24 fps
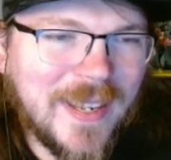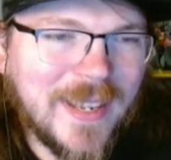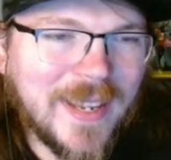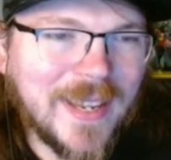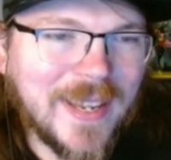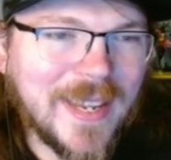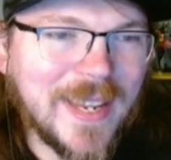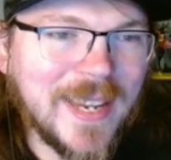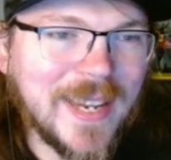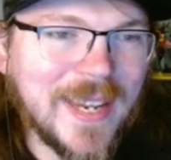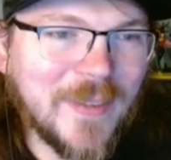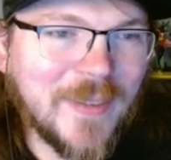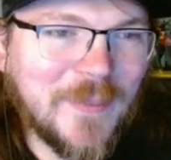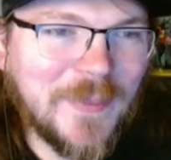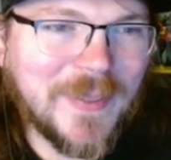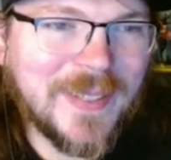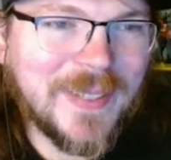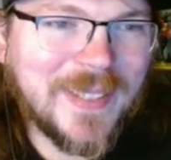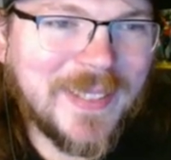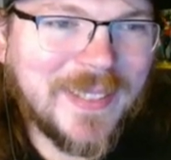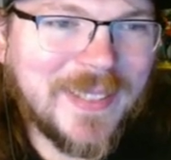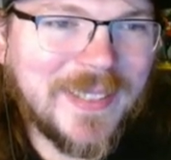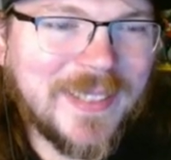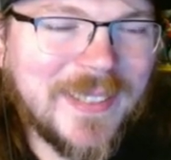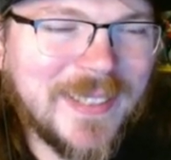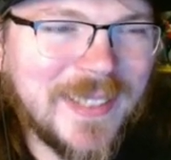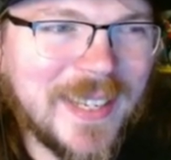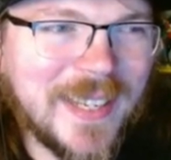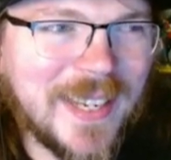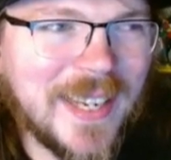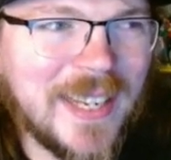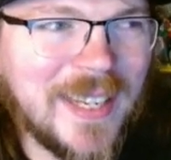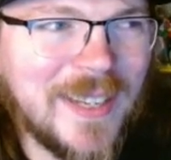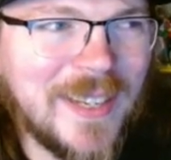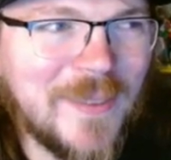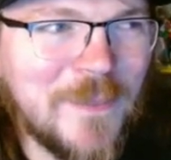yep.
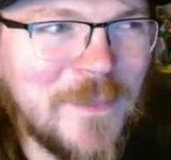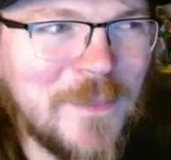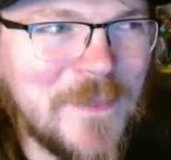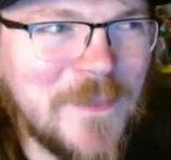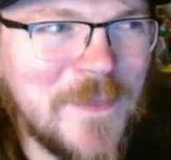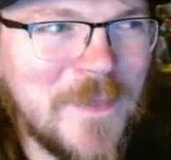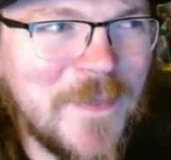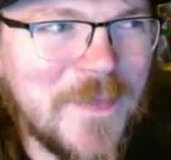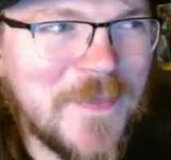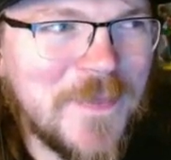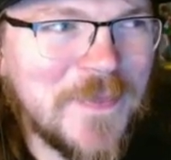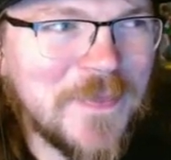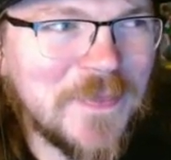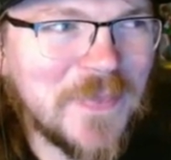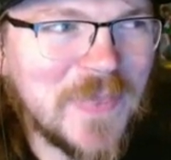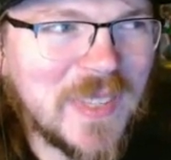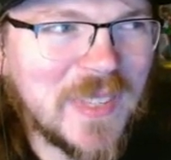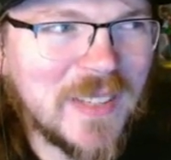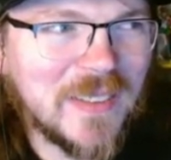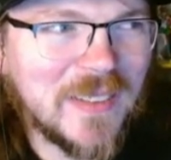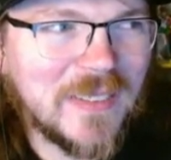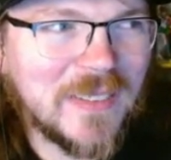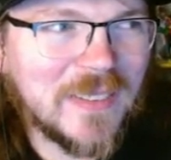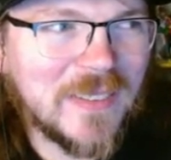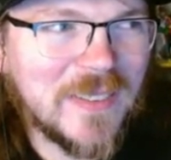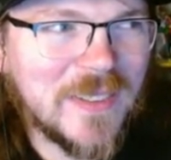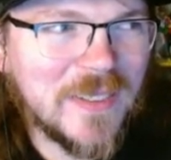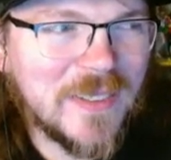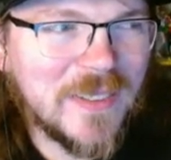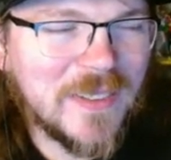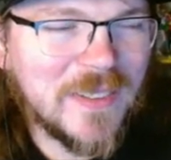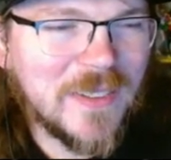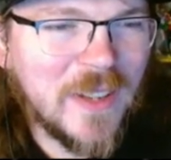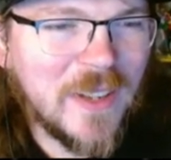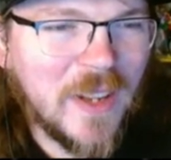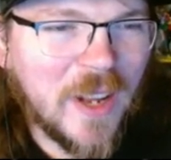Um,
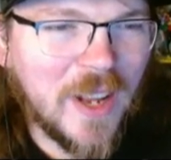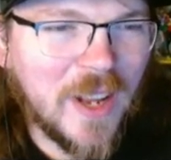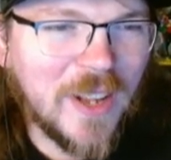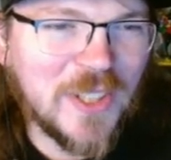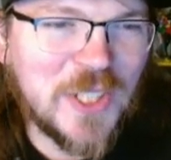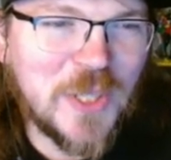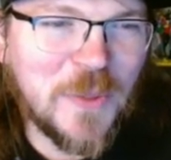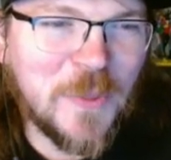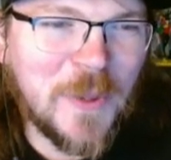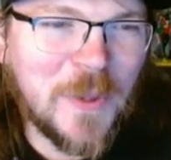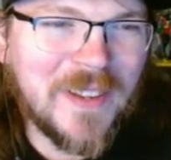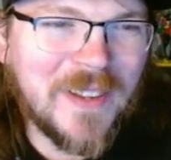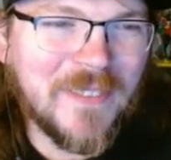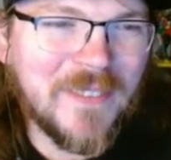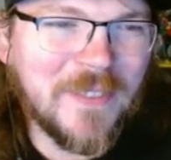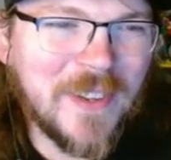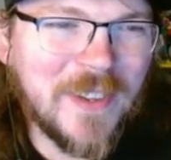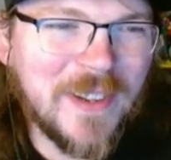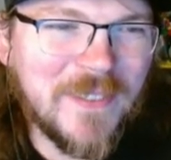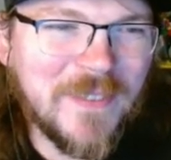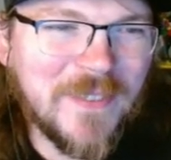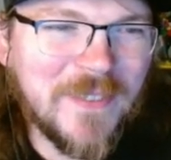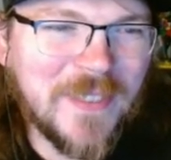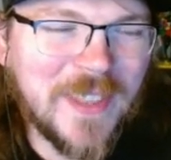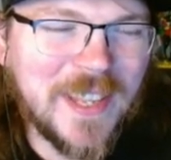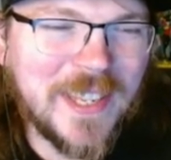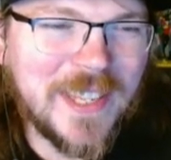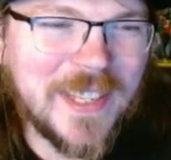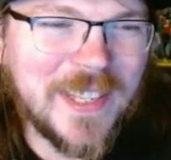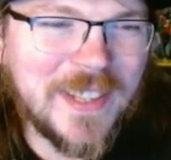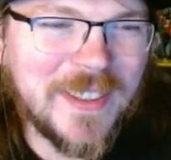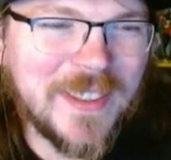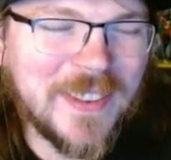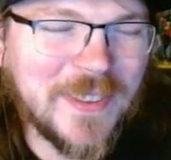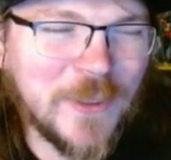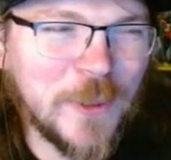Also, what fun
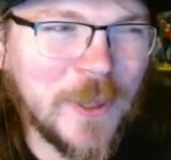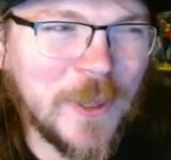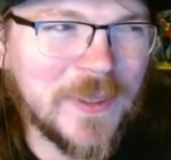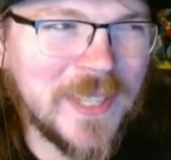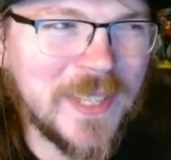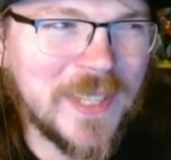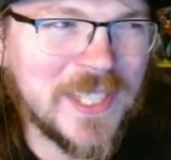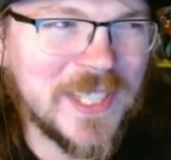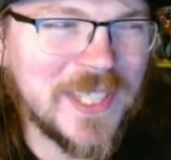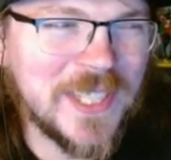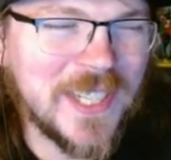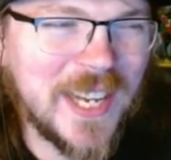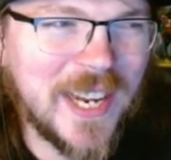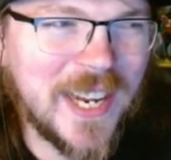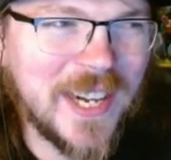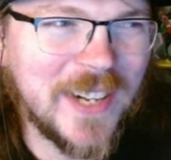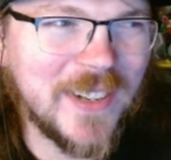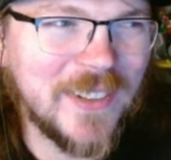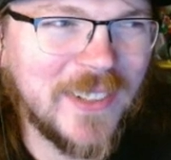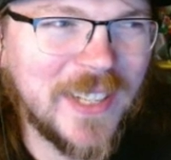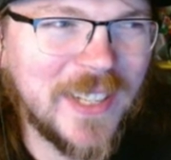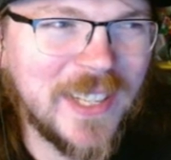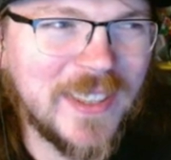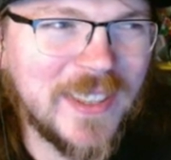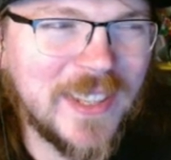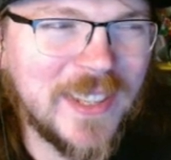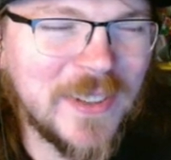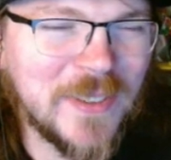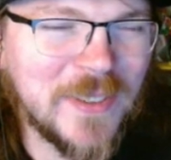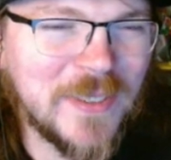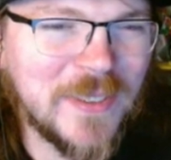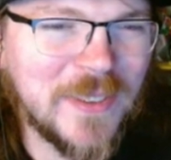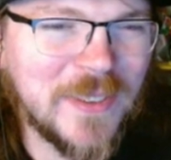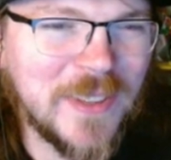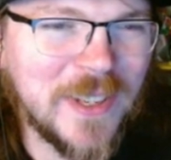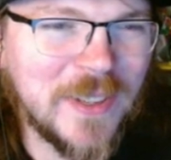thing throughout this entire like
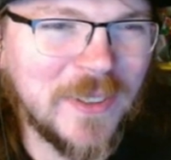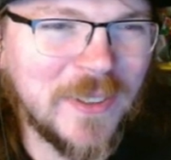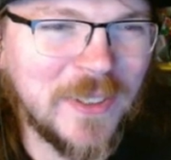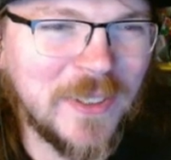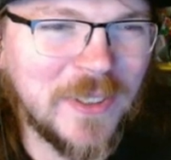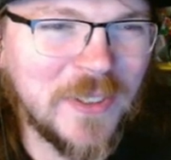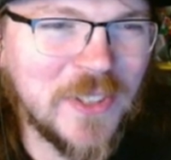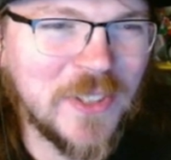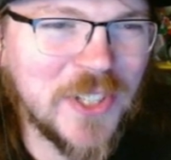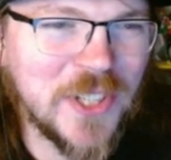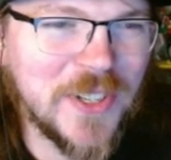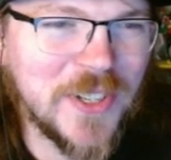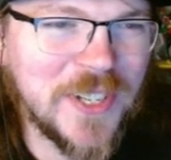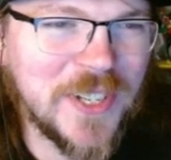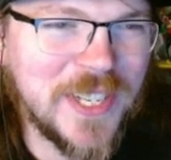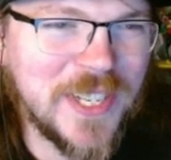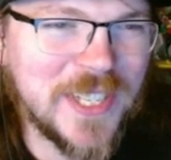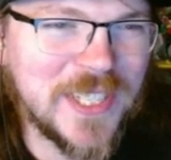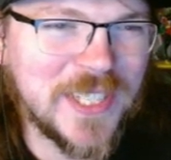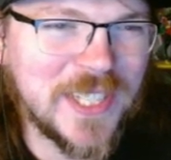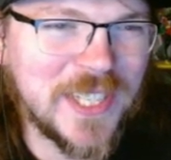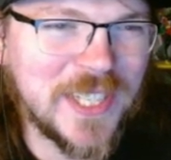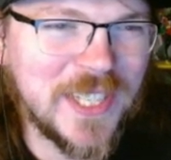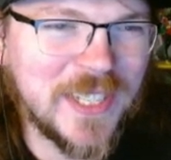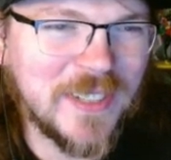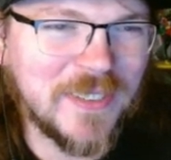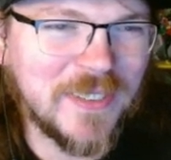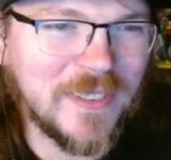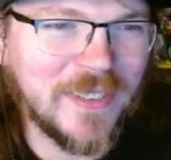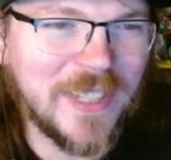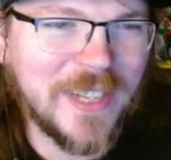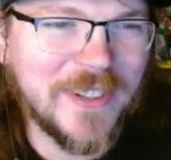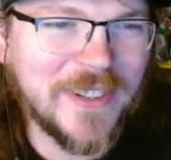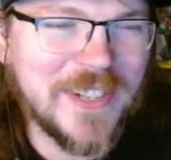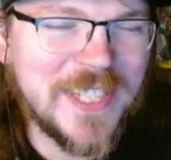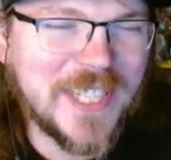their little journey is
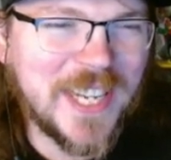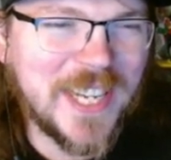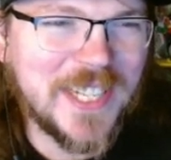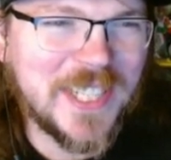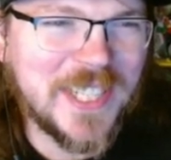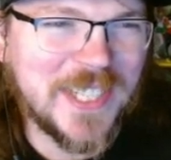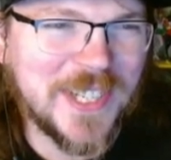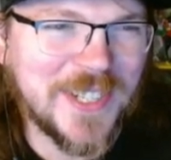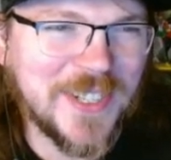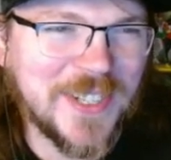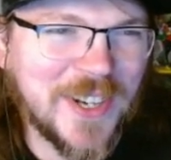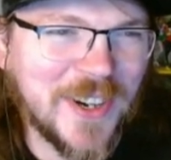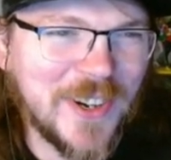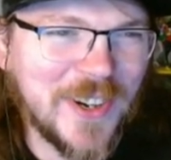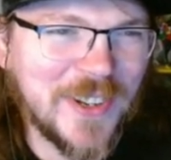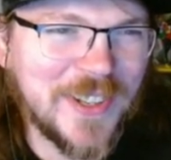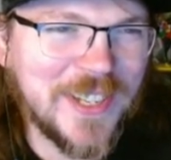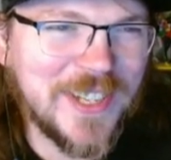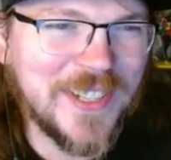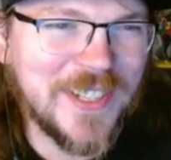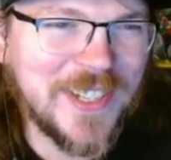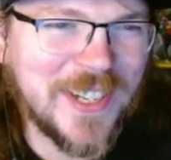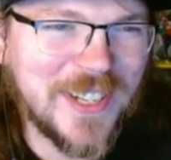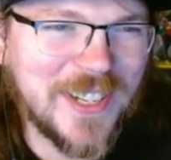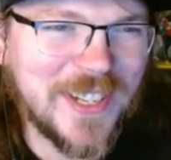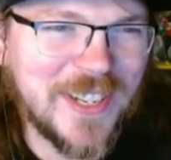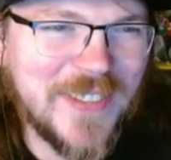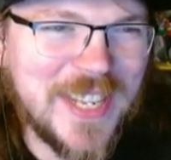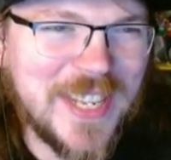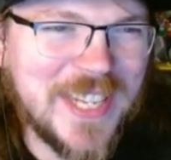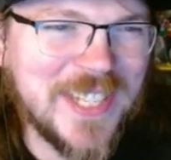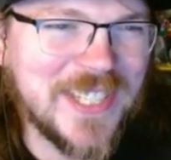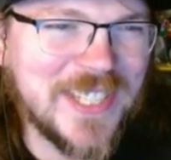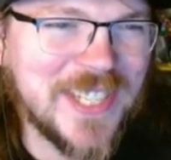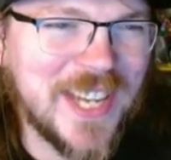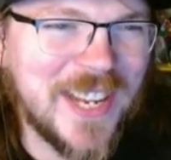Larry's got his guitar the entire time.
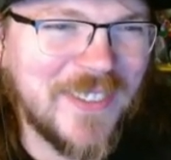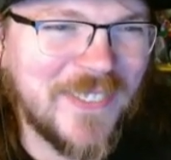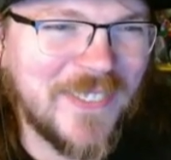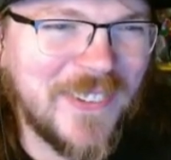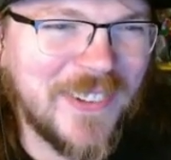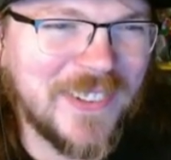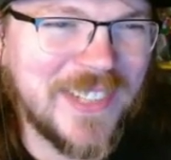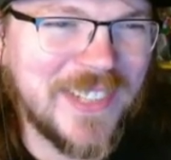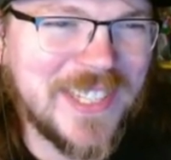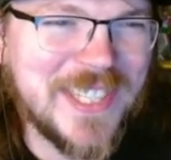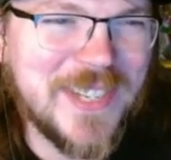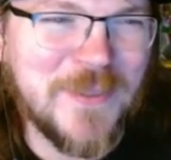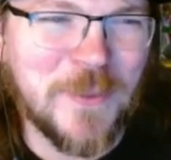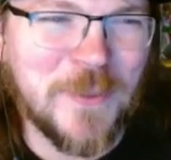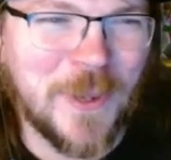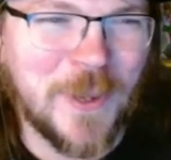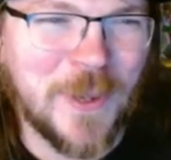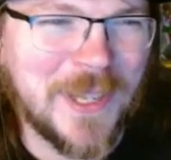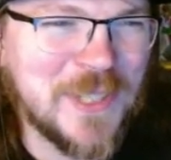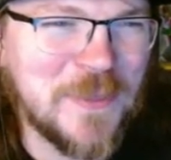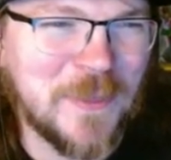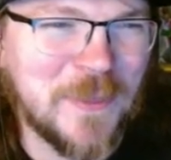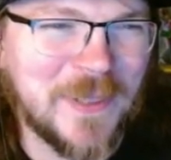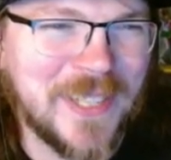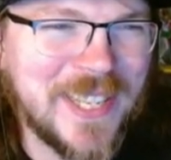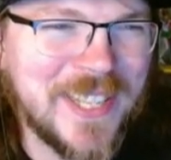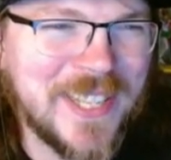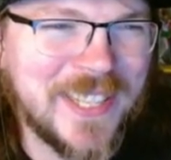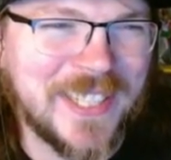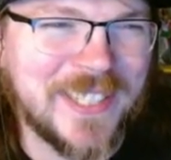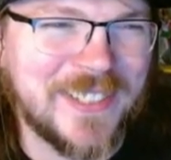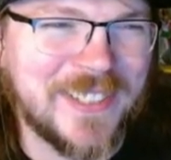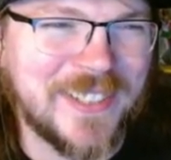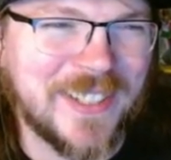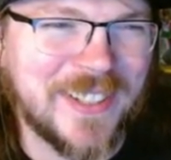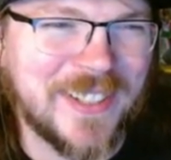He does not does he once play the
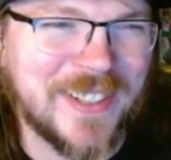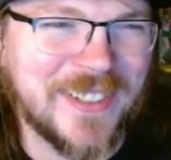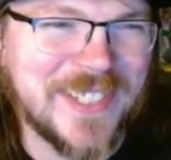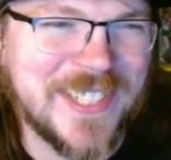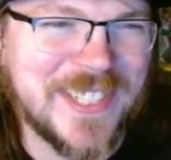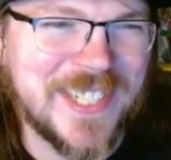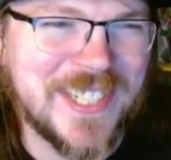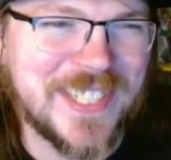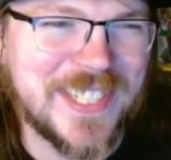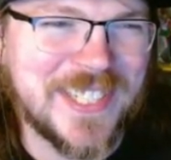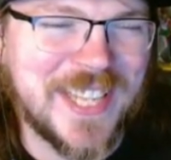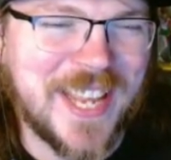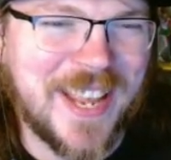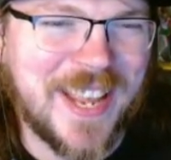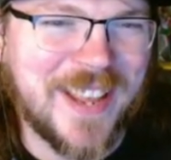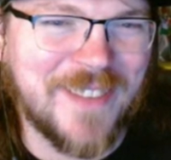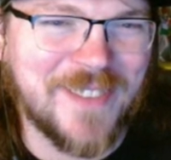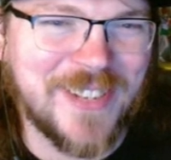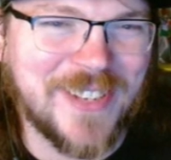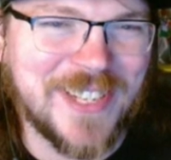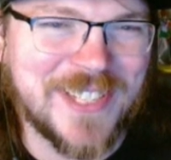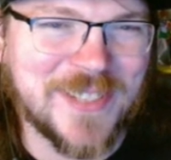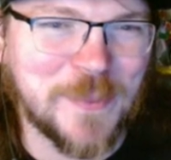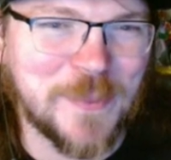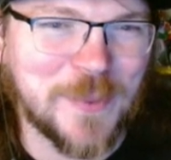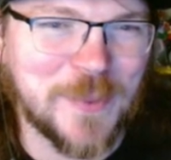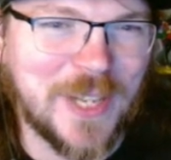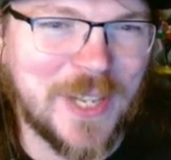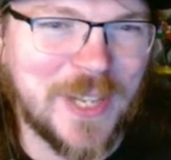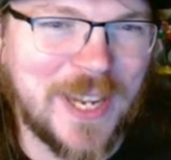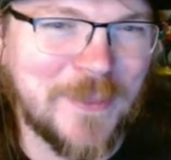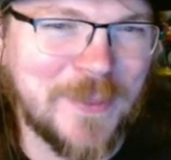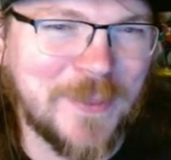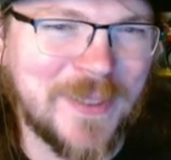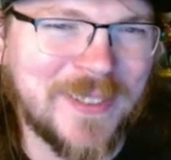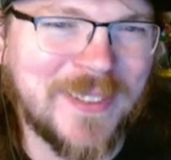guitar or does he just have it as a
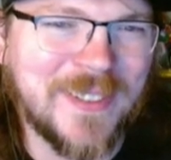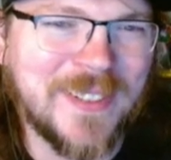prop?